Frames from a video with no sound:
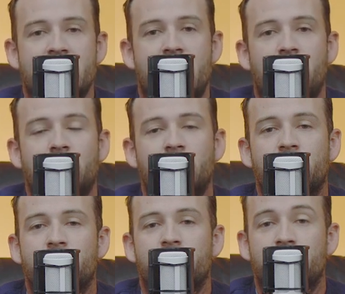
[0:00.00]
us out,
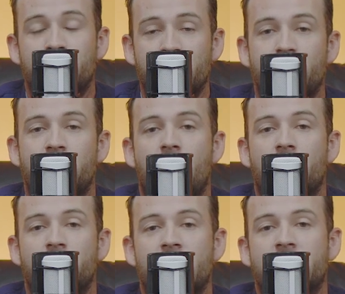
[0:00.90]

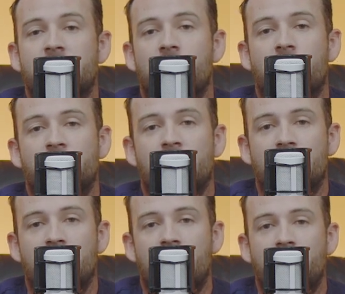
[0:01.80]

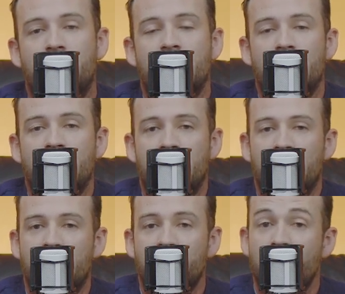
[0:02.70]
www.gltgolf.com.
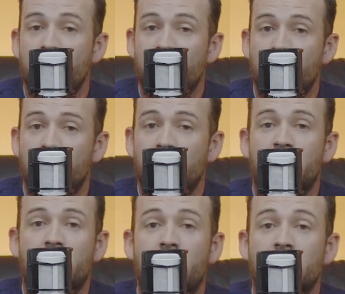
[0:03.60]
Remember, the motor
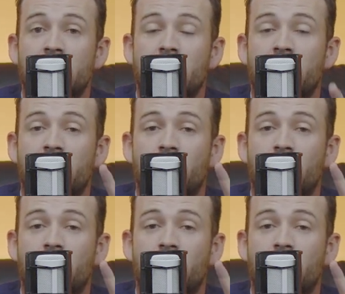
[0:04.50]
learning course is on